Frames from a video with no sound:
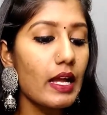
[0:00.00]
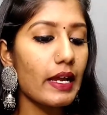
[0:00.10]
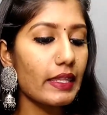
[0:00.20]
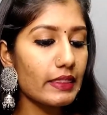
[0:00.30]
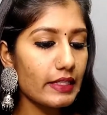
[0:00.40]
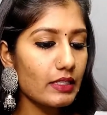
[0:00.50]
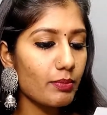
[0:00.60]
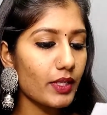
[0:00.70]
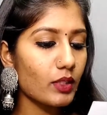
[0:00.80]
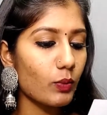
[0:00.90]
In this
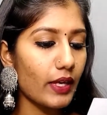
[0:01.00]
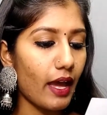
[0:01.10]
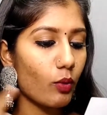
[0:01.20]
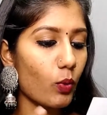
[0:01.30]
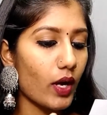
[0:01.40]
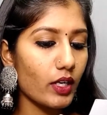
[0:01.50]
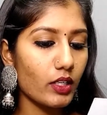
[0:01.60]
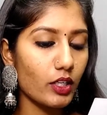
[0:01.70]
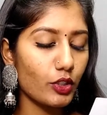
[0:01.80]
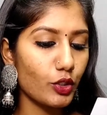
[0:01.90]
month we have
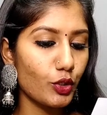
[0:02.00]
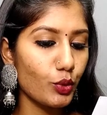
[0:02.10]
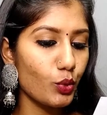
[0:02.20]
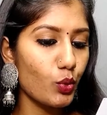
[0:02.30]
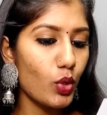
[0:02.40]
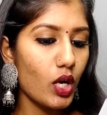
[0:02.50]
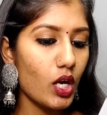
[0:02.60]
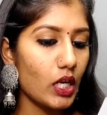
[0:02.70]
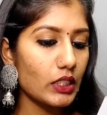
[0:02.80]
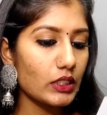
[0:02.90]
1, 2,
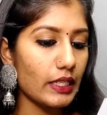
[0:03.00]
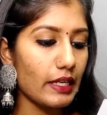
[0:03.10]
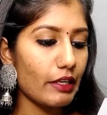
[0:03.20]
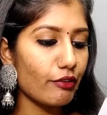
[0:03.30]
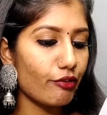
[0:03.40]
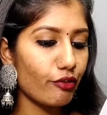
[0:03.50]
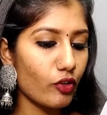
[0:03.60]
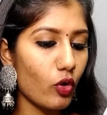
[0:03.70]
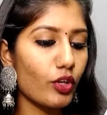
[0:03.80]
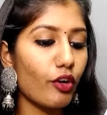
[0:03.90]
3,
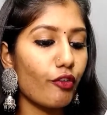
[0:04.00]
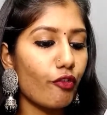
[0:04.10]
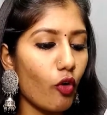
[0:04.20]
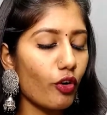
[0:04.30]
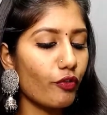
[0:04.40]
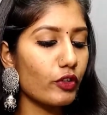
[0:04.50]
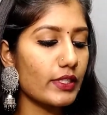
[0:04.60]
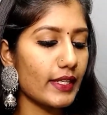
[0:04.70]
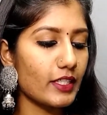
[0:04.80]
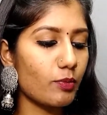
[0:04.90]
4 full
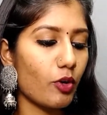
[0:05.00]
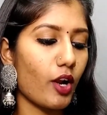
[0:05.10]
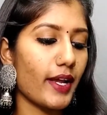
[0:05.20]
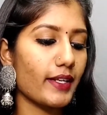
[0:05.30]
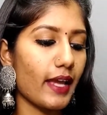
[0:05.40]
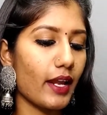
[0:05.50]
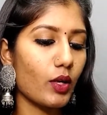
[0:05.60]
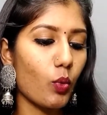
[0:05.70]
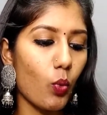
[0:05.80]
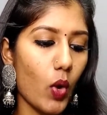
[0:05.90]
size product and
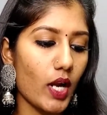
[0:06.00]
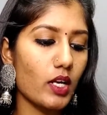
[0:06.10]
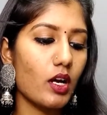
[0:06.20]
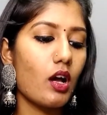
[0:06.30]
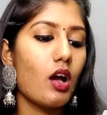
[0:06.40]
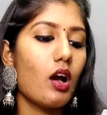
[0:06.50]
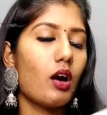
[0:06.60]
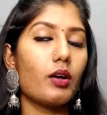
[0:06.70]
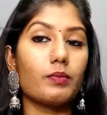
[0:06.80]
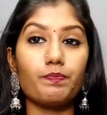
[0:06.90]
one
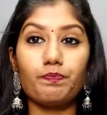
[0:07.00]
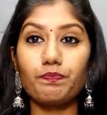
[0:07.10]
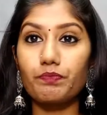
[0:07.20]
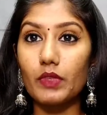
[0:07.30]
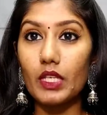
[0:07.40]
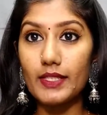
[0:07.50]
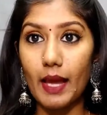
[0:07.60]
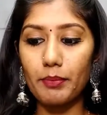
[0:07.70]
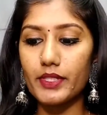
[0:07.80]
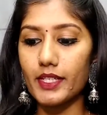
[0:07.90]

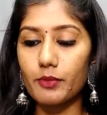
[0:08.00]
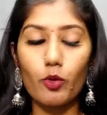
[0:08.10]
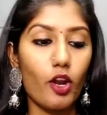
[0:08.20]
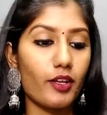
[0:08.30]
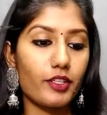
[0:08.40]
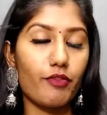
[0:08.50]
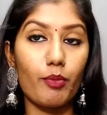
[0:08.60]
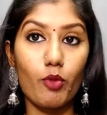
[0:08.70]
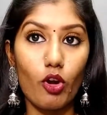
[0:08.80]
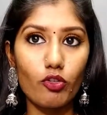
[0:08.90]
sample size product, if
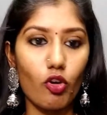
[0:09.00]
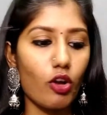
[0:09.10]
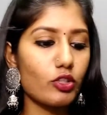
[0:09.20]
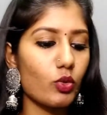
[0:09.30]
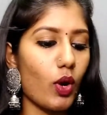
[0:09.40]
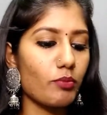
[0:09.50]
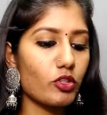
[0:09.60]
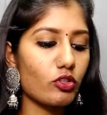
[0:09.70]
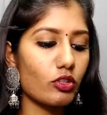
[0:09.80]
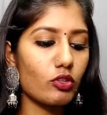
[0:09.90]
I'm not wrong. So I'm
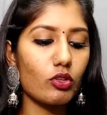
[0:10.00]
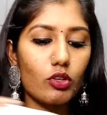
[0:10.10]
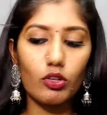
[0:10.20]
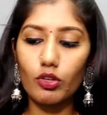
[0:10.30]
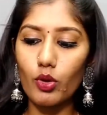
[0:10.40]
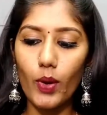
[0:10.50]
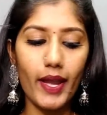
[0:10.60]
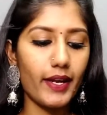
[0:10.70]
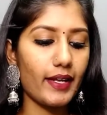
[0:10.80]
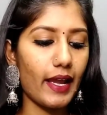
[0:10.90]
just gonna go
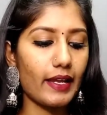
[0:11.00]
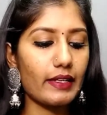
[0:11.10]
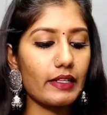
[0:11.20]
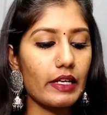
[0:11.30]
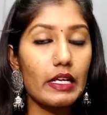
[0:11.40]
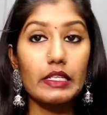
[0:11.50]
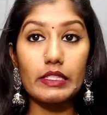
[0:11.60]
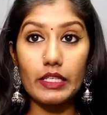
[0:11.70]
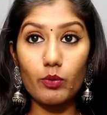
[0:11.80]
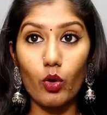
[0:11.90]
ahead and
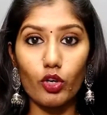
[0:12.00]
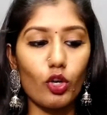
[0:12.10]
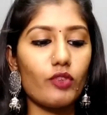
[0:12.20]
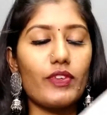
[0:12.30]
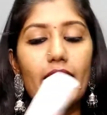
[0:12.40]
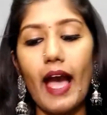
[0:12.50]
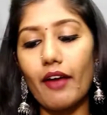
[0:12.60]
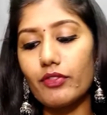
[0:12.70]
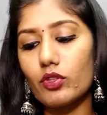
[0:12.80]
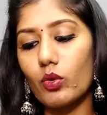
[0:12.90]
see what all we have.
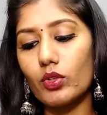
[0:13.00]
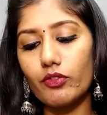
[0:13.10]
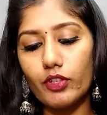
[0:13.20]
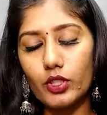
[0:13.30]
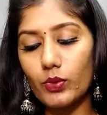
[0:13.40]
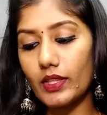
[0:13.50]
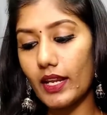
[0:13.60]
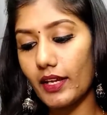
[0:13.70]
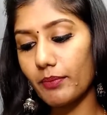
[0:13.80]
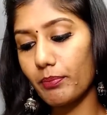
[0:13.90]
So the first one that
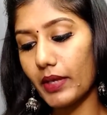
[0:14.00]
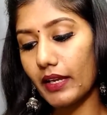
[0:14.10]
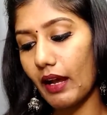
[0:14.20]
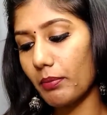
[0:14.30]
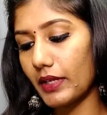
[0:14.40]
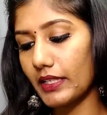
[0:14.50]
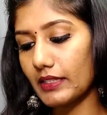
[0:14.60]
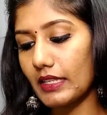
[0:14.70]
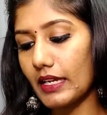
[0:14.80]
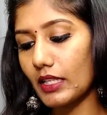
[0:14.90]
I pick it up is
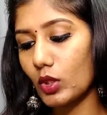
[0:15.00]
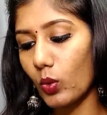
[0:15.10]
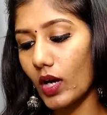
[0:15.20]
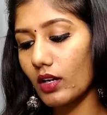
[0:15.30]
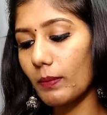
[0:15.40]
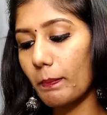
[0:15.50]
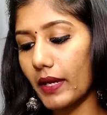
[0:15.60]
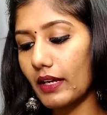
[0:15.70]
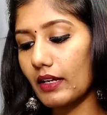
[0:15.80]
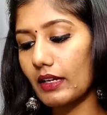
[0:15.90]
the Thwak
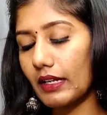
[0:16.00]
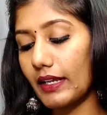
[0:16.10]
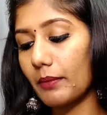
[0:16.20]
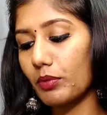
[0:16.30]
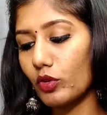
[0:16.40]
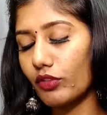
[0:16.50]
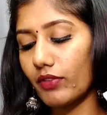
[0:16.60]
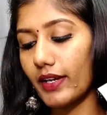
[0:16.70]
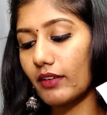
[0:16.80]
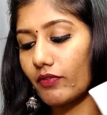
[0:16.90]
Pink Clay
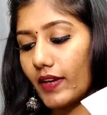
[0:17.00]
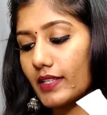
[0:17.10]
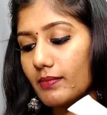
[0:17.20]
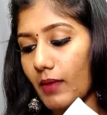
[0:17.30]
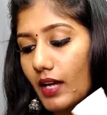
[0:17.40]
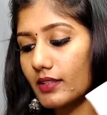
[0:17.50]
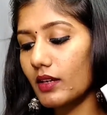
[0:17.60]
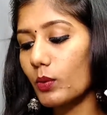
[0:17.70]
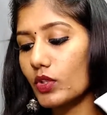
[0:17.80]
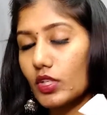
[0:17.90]
Purifying Face Mask,
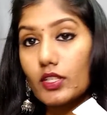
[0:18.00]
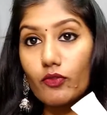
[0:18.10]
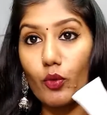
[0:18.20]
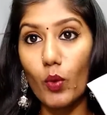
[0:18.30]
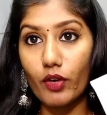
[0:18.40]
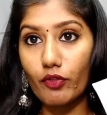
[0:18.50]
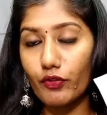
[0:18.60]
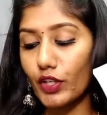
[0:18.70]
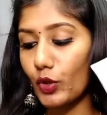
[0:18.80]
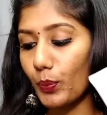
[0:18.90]
which is for
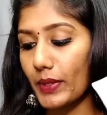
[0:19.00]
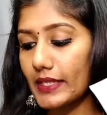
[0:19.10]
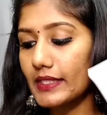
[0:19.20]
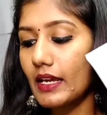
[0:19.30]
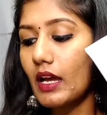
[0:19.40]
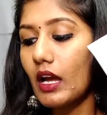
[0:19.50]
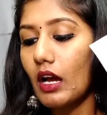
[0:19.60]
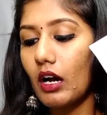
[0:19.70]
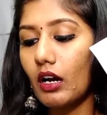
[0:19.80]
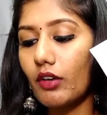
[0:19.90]
150 rupees
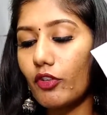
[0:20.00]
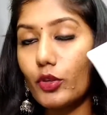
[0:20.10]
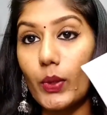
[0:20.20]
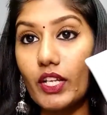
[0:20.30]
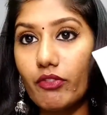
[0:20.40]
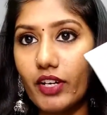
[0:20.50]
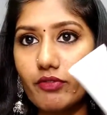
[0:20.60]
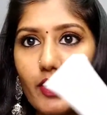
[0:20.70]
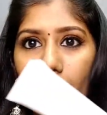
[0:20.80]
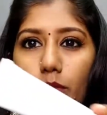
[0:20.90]
for 25
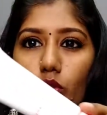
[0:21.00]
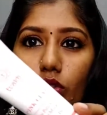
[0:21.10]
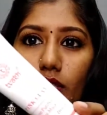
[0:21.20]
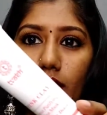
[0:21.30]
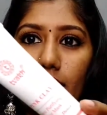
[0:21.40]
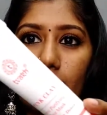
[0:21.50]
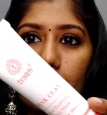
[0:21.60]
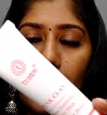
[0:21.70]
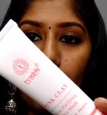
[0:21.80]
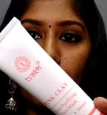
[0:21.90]
grams. So this is the
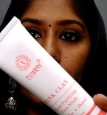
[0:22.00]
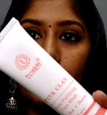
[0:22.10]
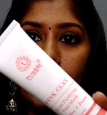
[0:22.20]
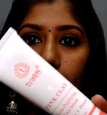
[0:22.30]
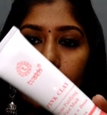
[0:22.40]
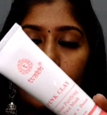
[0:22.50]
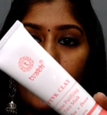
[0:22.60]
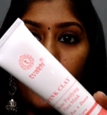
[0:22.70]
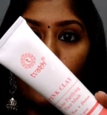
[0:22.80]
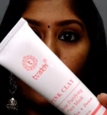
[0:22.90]
sample size
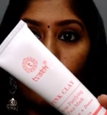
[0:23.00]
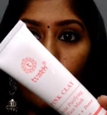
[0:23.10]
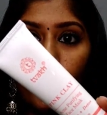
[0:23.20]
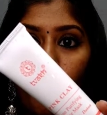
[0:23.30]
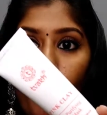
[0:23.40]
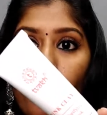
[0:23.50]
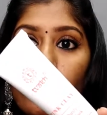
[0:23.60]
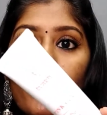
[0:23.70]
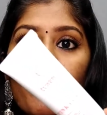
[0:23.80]
that I was talking about.